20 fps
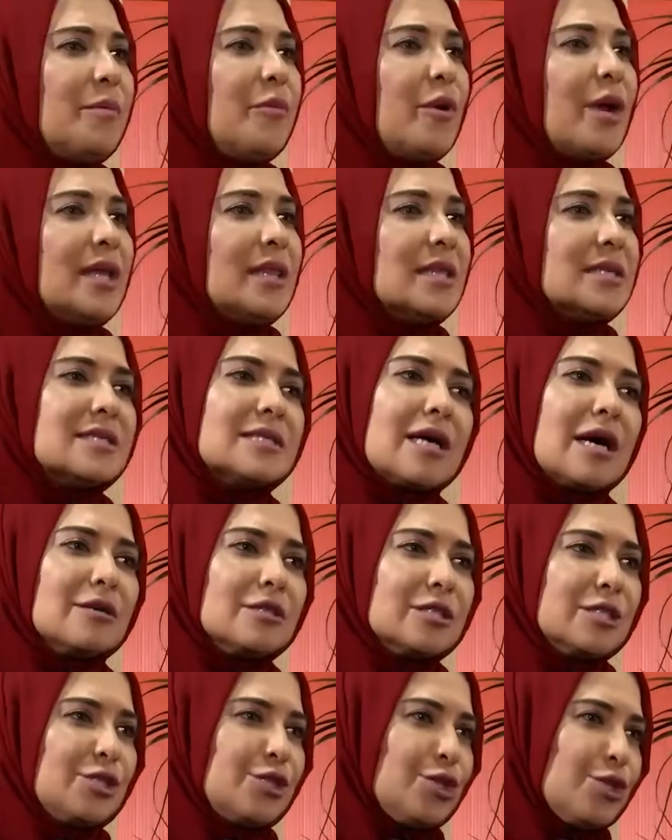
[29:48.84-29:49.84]
break this down
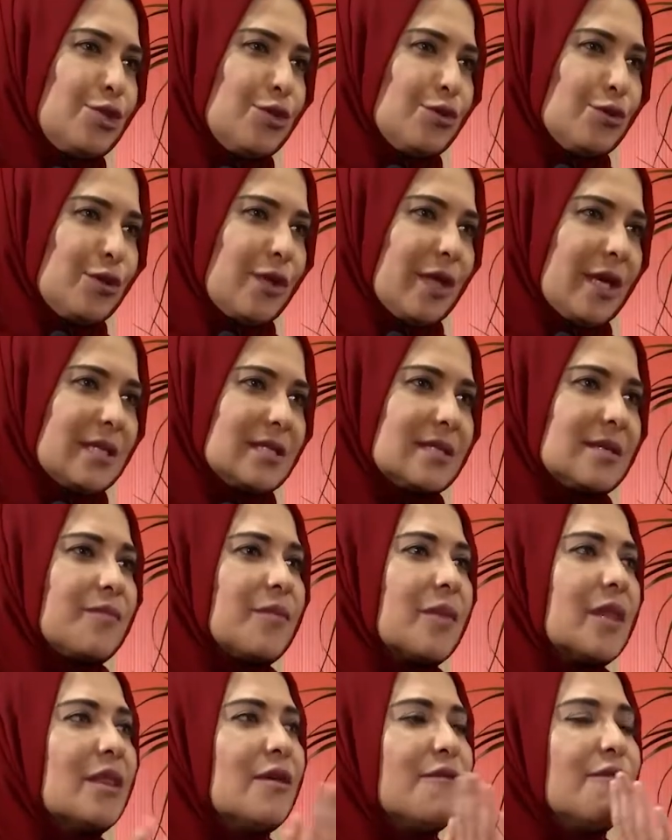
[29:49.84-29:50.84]
into two things. Yeah.
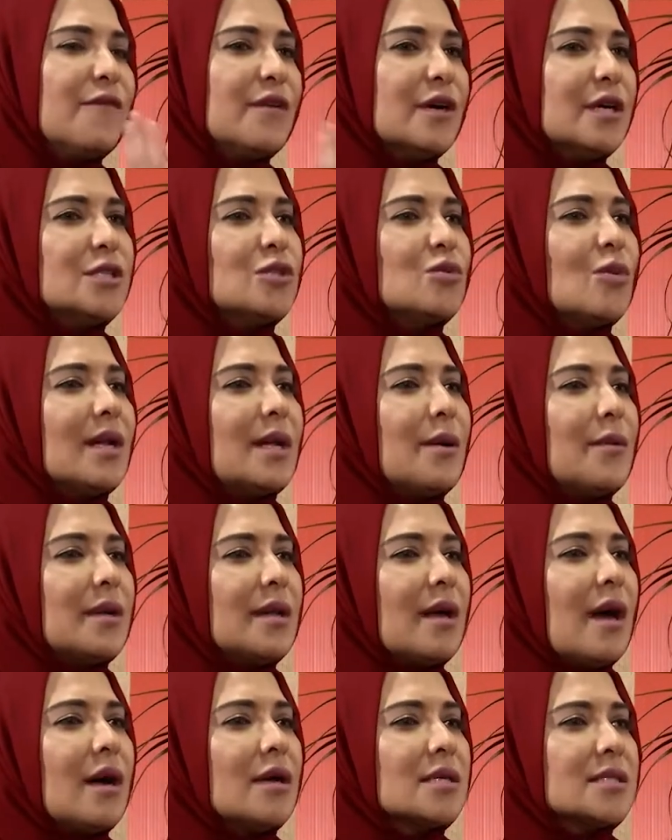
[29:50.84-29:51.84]
The first one I want
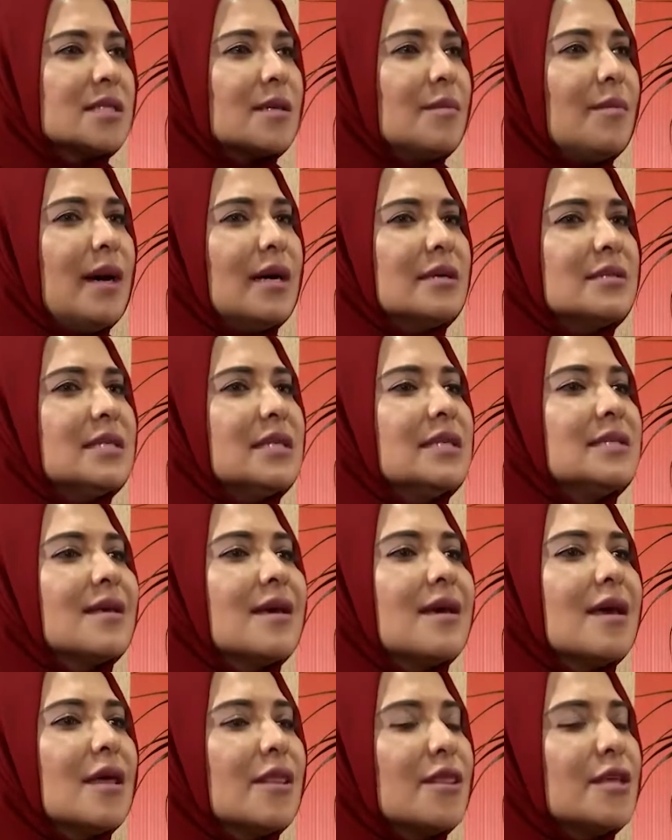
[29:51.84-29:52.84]
to ask about is
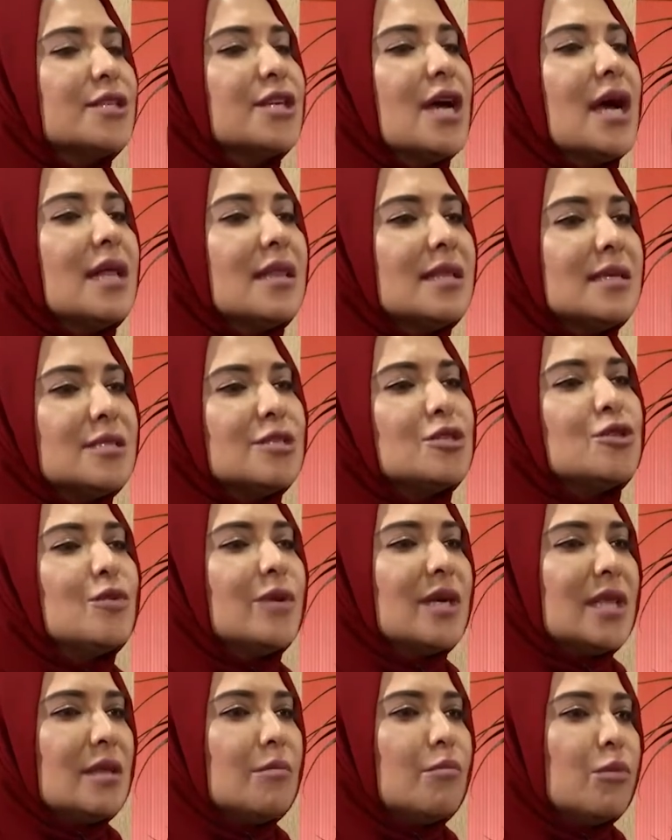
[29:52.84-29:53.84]
the child that's
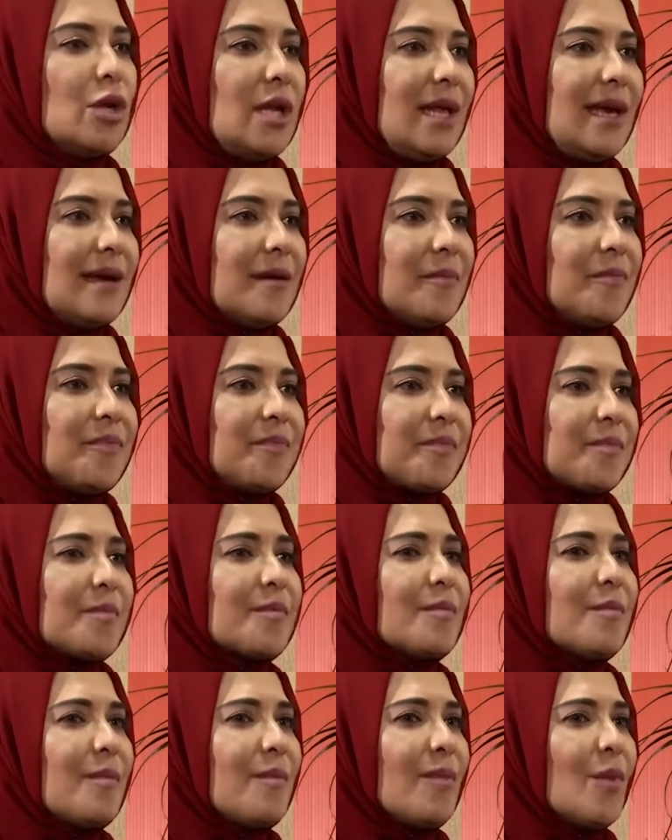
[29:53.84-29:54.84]
doing the bullying,
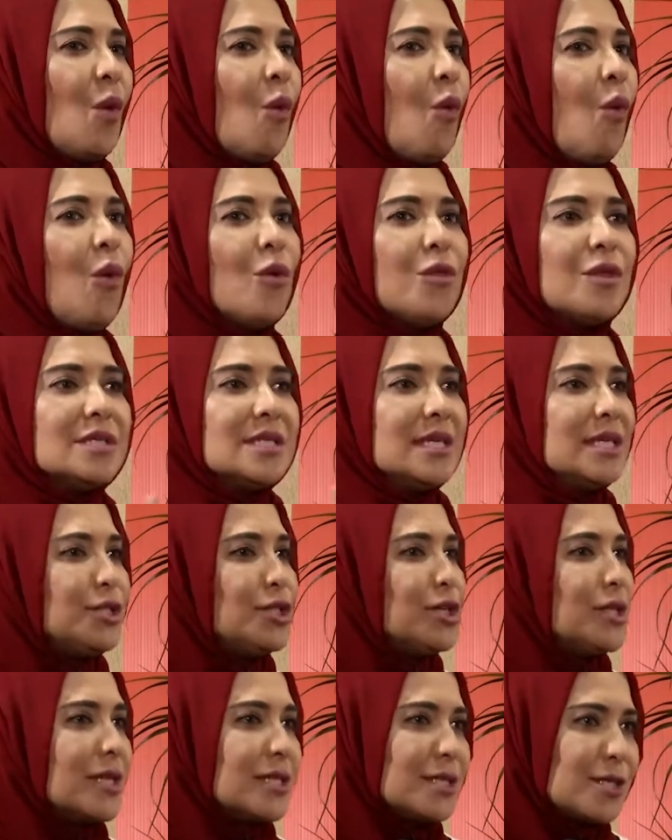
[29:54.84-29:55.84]
or the
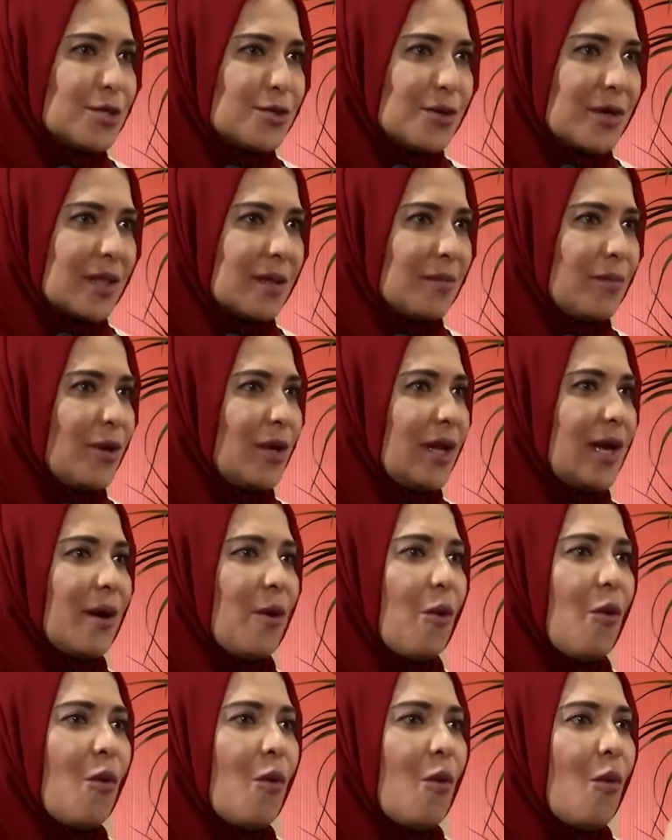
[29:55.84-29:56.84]
teacher that's doing the bullying,
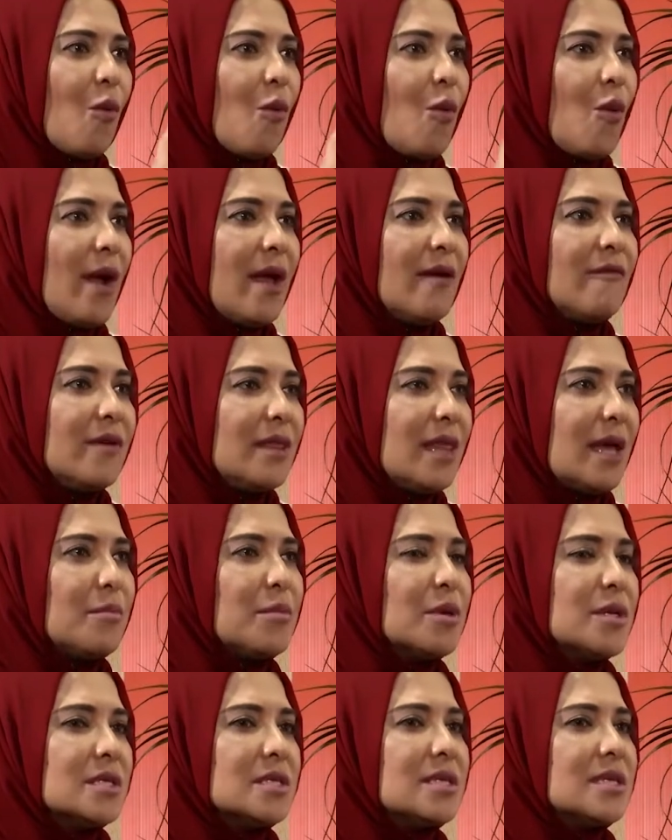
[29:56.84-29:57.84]
or whoever that
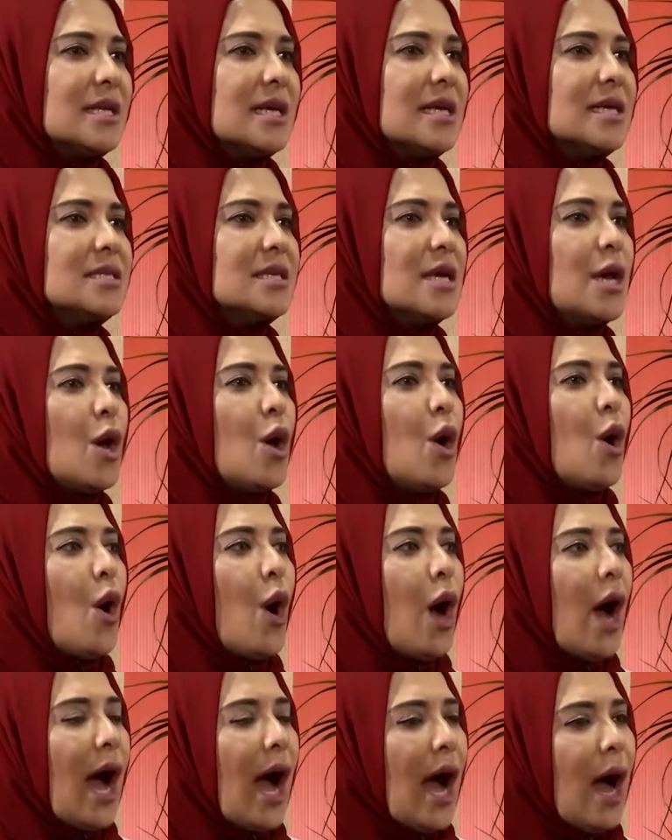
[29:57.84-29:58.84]
person is.
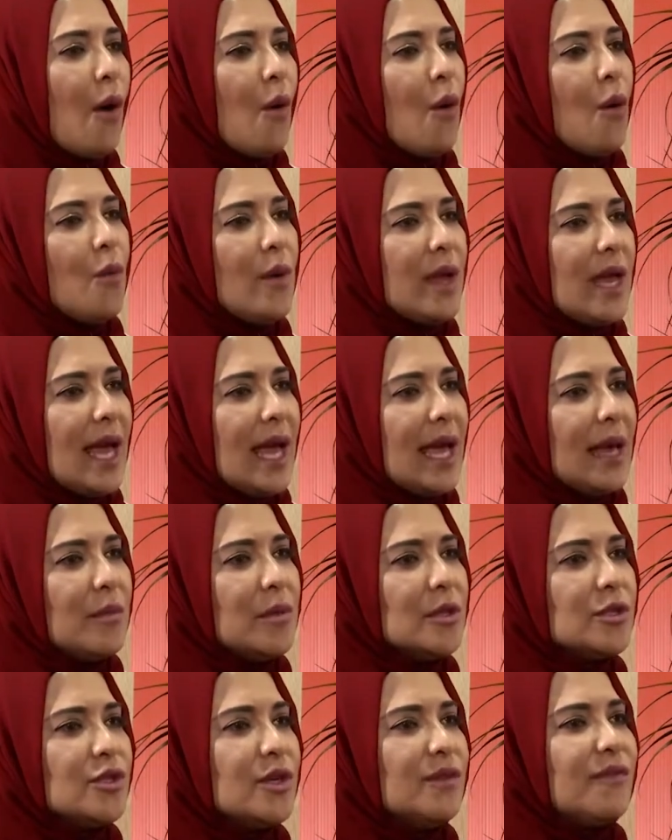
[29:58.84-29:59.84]
How are we able
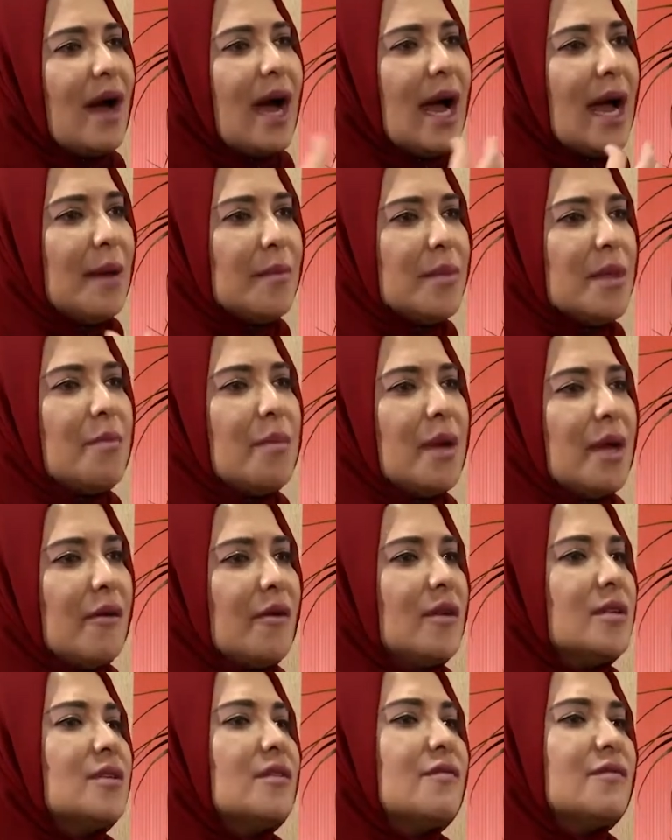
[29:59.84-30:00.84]
to, if I'm the
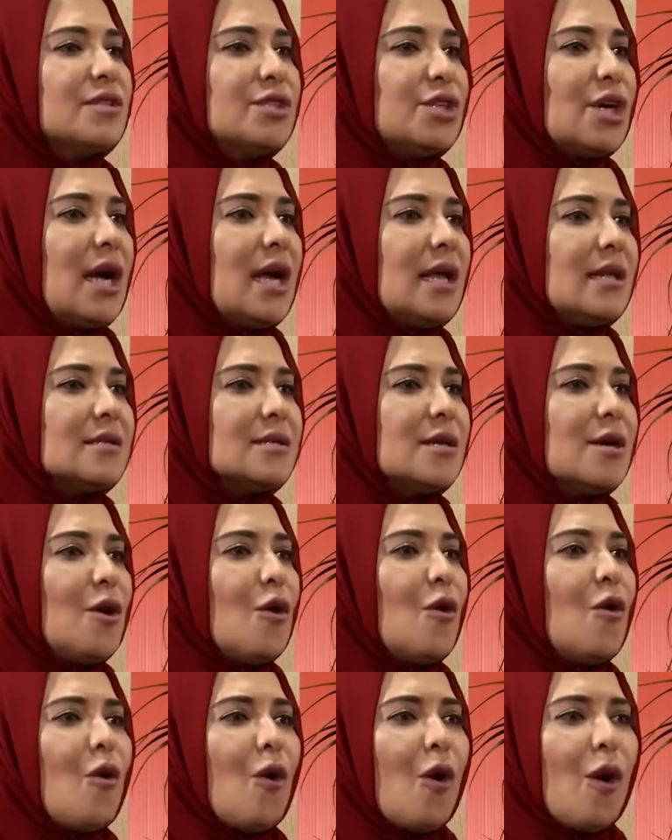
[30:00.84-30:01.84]
parent of a child,
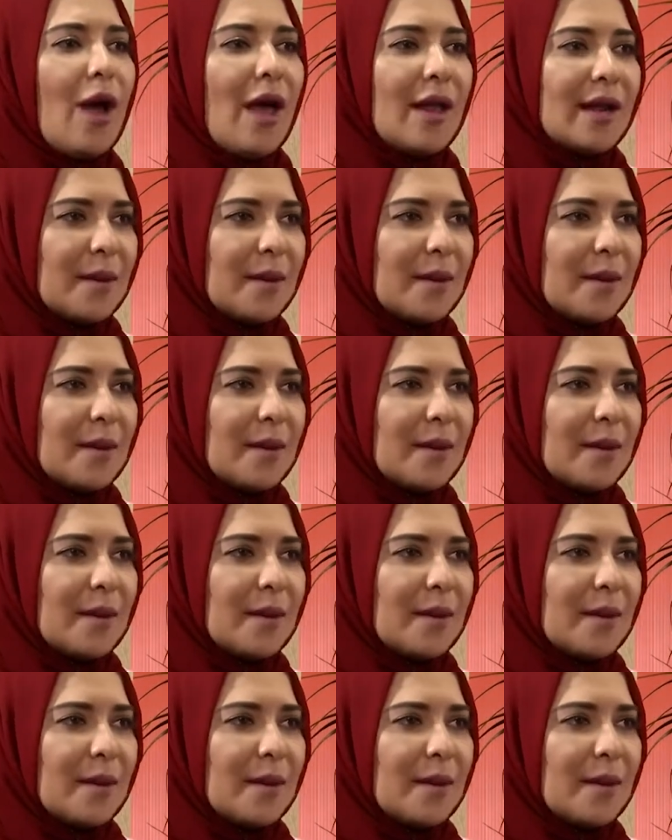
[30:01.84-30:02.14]
and